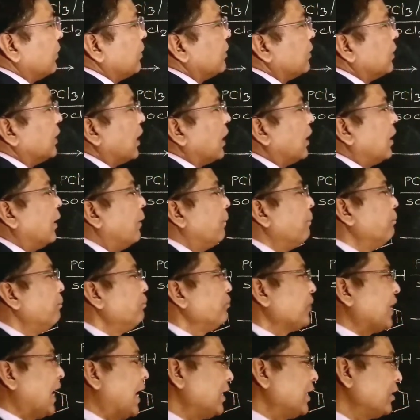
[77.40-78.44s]
the
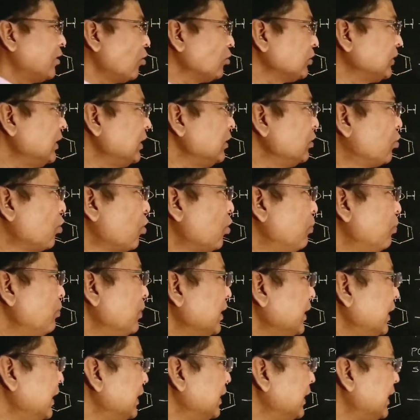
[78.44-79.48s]
hydroxyl
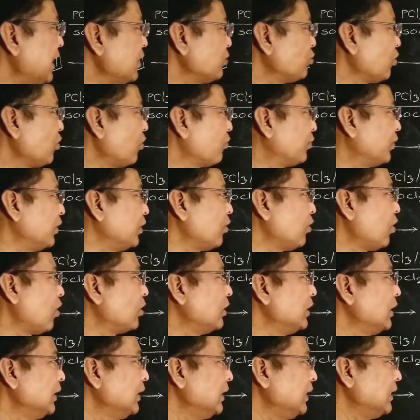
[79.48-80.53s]
group in case of
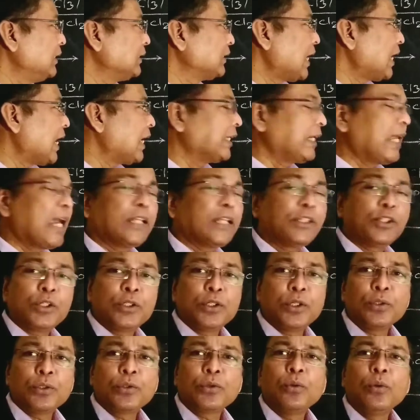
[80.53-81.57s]
phenol is attached
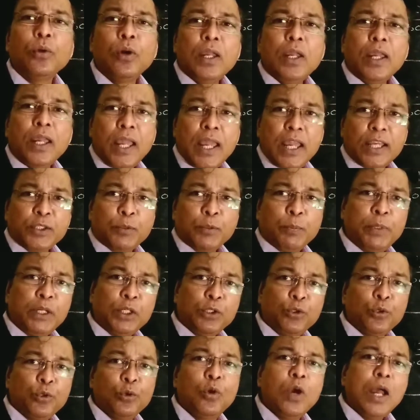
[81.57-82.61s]
to
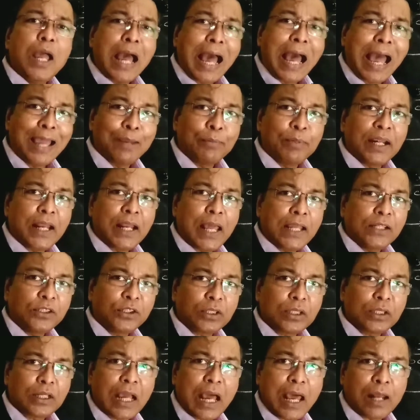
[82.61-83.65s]
sp2
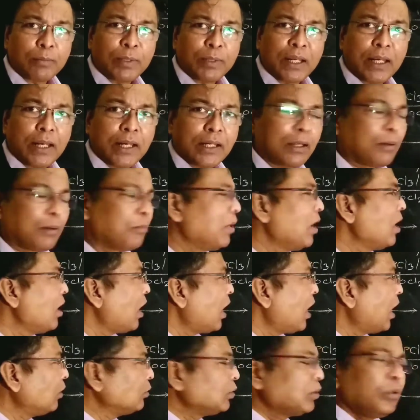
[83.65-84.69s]
hybridized carbon atom.
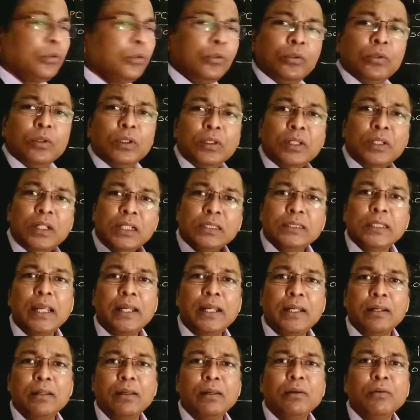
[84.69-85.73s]
How to
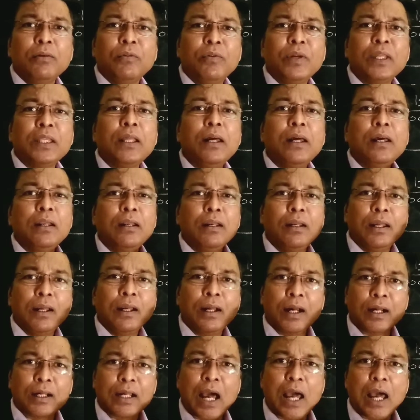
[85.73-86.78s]
decide whether
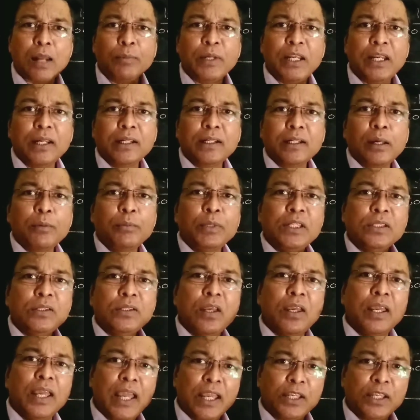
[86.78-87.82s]
a carbon atom is
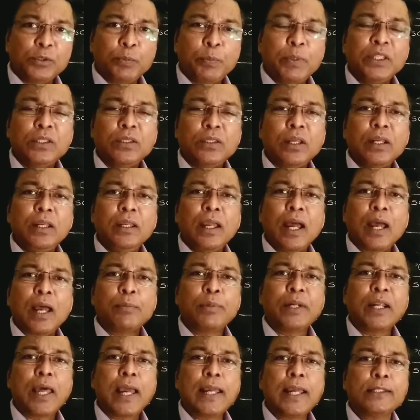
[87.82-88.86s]
sp3
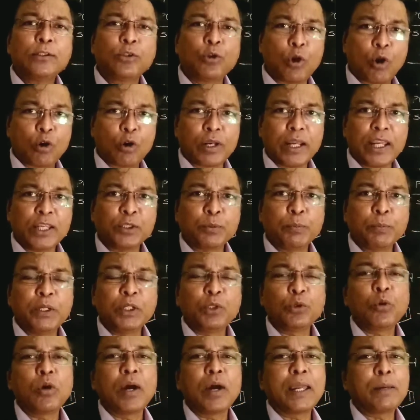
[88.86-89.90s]
hybridized or
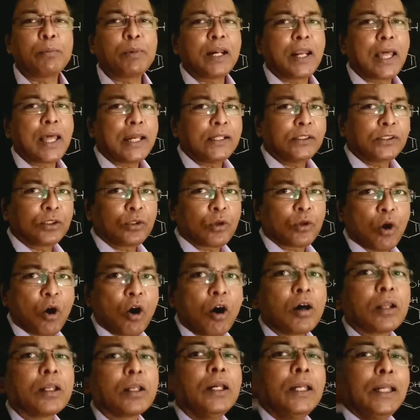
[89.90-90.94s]
sp2 hybridized
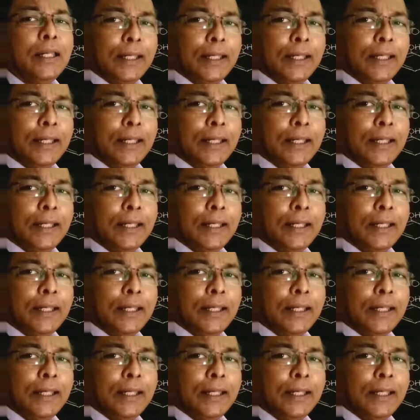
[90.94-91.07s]
or